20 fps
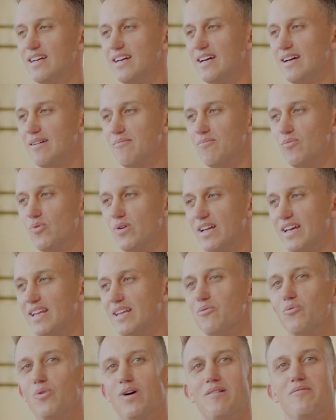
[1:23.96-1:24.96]
um, what
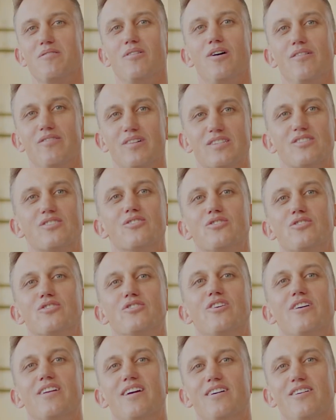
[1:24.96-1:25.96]
any one of us could
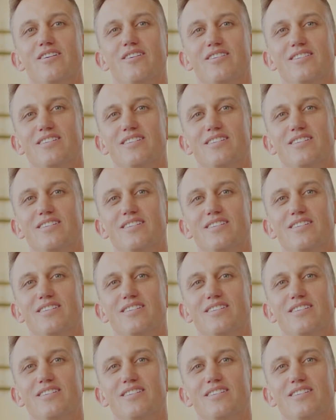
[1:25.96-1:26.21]
do on our